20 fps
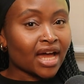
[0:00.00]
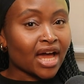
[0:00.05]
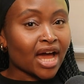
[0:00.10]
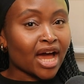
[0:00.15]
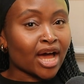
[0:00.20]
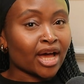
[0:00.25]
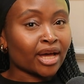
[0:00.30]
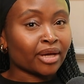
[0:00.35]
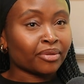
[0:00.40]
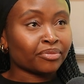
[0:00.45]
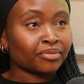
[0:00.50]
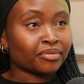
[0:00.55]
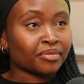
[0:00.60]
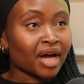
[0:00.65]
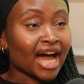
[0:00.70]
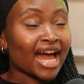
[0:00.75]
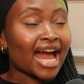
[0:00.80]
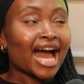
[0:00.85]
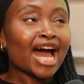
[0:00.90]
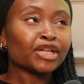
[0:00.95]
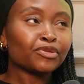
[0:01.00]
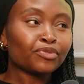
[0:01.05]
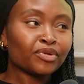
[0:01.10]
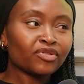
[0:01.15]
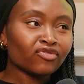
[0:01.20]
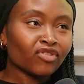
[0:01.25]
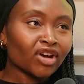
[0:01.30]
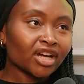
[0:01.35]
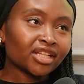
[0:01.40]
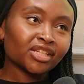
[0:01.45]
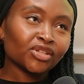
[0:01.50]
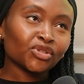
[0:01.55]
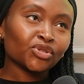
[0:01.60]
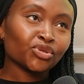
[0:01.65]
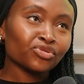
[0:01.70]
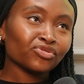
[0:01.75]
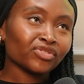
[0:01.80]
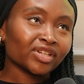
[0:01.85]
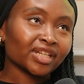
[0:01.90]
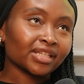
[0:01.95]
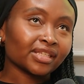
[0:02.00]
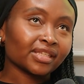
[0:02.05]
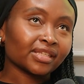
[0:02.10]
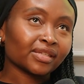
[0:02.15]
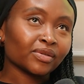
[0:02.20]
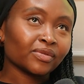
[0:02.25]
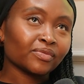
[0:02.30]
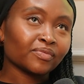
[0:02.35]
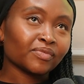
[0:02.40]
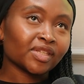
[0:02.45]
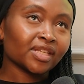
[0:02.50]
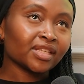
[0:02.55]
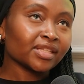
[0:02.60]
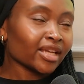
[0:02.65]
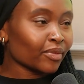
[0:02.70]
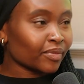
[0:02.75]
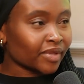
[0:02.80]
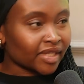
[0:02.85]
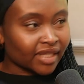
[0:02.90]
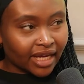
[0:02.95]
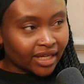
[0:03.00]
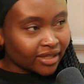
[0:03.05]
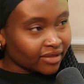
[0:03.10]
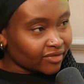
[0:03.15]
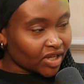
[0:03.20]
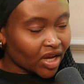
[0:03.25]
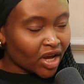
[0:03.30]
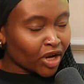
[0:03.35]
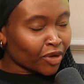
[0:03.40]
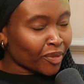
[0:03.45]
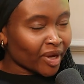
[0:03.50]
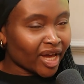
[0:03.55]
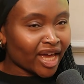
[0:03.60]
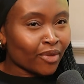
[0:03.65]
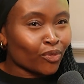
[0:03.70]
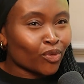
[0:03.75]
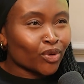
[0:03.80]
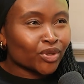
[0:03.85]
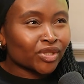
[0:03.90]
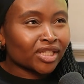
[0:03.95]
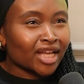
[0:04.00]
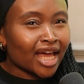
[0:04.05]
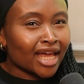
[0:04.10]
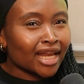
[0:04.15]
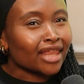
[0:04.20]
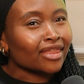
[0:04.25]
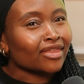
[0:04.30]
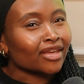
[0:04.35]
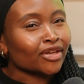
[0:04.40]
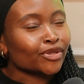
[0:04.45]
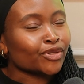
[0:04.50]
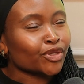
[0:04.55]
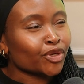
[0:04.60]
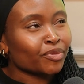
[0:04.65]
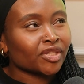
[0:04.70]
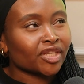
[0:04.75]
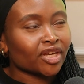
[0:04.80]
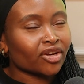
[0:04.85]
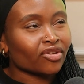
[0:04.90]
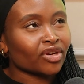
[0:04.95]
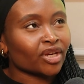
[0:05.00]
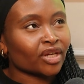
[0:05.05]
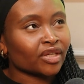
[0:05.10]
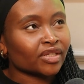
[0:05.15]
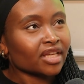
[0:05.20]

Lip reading: I had been writing stories since I was like young, but it wasn't anything super serious.